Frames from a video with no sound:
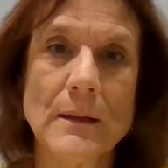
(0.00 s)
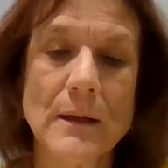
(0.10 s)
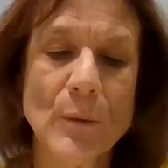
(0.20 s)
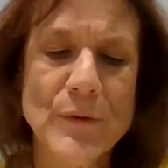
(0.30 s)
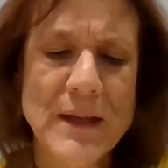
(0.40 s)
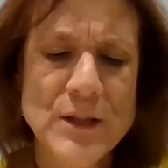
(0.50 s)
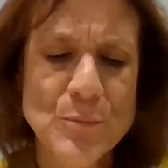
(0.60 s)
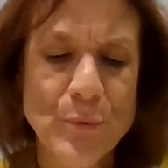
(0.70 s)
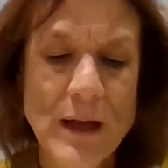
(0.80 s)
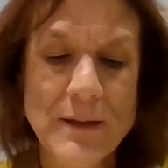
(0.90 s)
With each
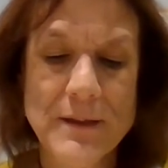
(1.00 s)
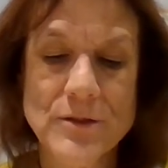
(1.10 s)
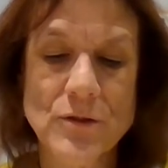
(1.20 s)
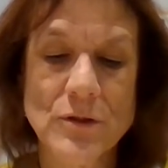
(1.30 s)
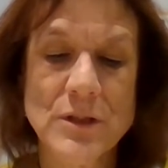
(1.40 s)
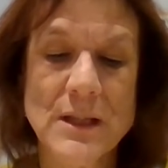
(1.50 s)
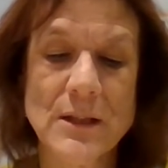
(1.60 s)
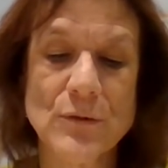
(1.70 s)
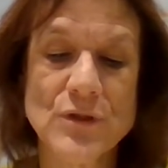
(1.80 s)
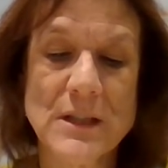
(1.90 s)
breath as you
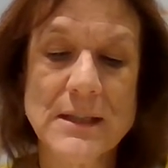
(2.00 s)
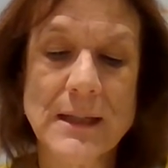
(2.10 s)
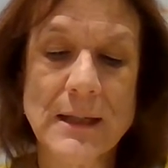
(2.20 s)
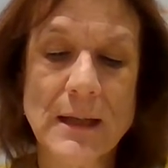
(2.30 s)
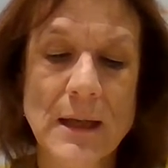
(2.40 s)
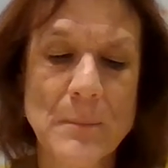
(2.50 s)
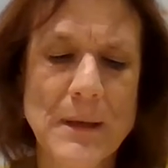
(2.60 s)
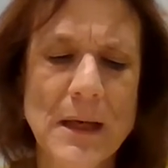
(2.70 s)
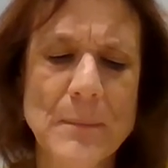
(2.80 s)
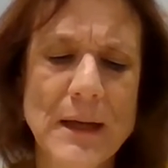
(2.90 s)
continue sitting,
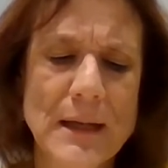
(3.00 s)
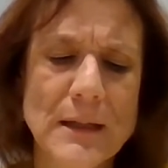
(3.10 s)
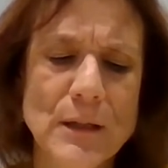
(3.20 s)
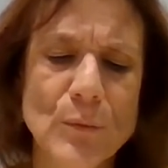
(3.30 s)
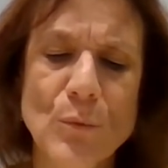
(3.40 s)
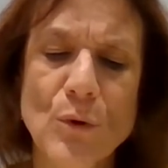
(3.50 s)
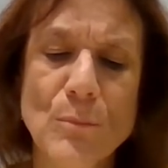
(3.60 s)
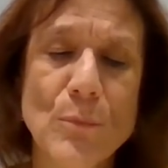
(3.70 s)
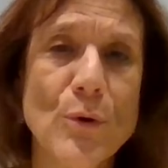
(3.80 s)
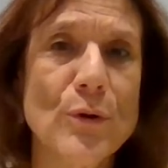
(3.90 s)
becoming a little
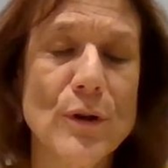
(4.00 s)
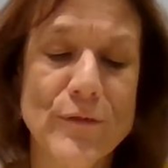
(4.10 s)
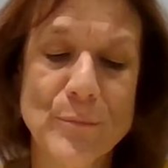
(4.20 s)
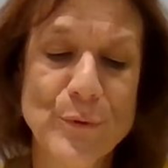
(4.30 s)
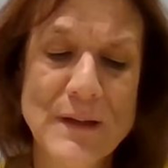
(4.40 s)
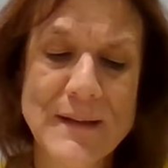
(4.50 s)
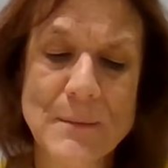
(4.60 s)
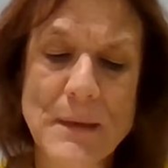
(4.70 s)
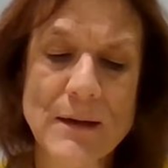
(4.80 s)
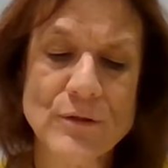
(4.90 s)
more of a breathing
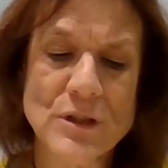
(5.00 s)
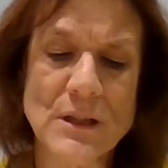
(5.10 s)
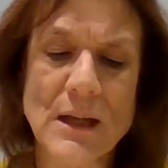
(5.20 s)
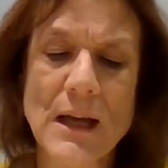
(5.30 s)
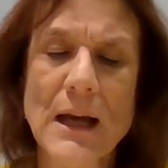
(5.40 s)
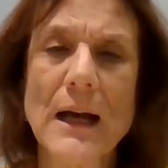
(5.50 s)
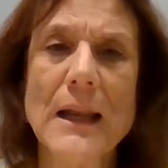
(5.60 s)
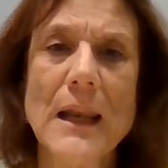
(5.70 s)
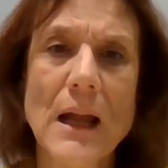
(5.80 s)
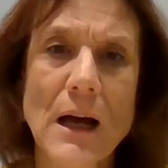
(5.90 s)
mountain,
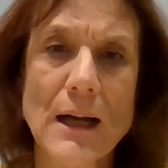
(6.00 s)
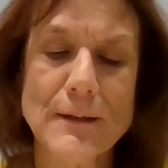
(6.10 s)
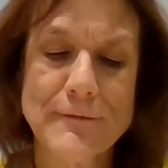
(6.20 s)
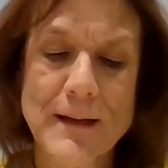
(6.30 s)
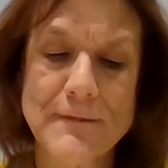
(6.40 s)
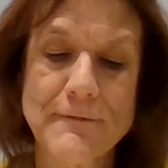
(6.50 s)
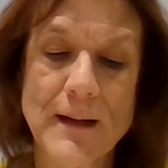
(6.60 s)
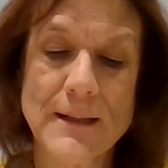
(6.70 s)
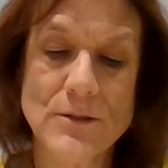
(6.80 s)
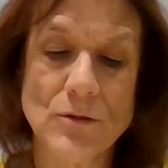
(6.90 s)
alive and
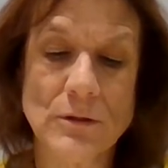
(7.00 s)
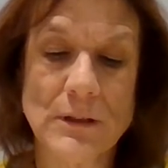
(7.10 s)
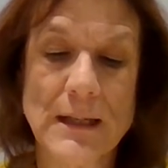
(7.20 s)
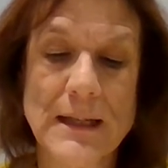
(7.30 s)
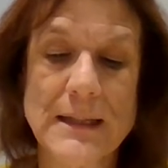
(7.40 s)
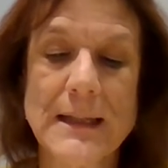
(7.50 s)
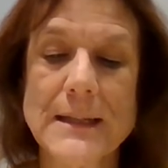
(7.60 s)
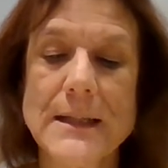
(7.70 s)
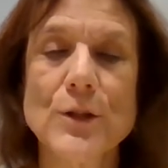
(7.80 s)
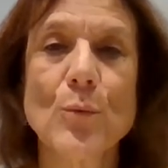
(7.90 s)
vital,
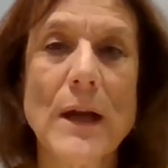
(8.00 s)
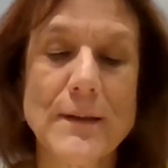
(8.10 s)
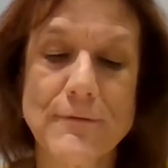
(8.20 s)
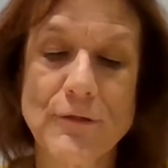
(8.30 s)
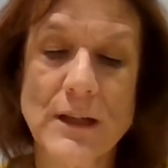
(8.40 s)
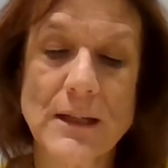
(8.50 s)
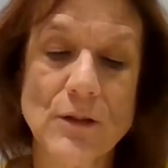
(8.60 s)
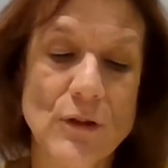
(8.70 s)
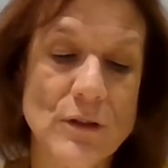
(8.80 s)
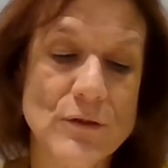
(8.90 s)
yet unwavering in your
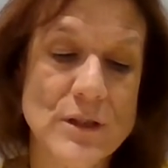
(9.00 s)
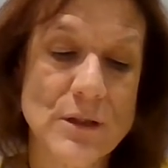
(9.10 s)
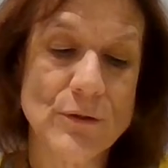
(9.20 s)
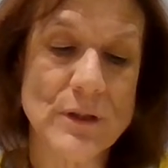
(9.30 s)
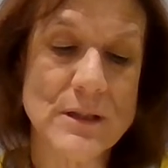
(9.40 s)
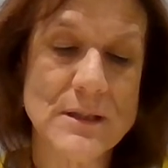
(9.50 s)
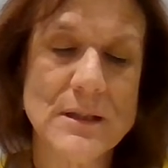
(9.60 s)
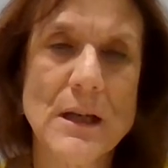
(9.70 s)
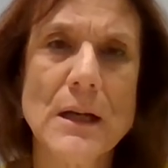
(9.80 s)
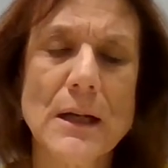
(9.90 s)
inner stillness,
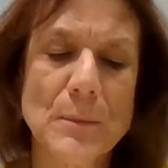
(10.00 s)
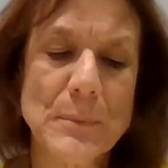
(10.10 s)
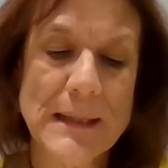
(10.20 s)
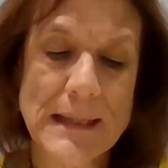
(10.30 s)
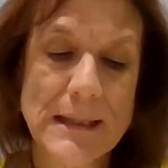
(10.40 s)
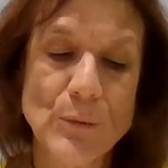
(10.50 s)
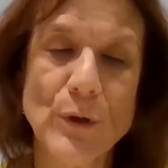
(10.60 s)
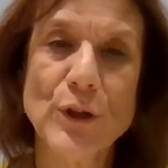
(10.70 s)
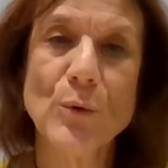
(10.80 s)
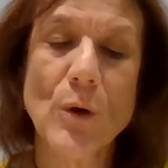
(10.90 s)
completely what
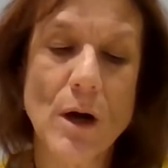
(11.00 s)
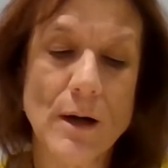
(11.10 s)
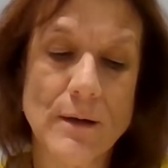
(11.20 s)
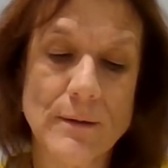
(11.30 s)
you are,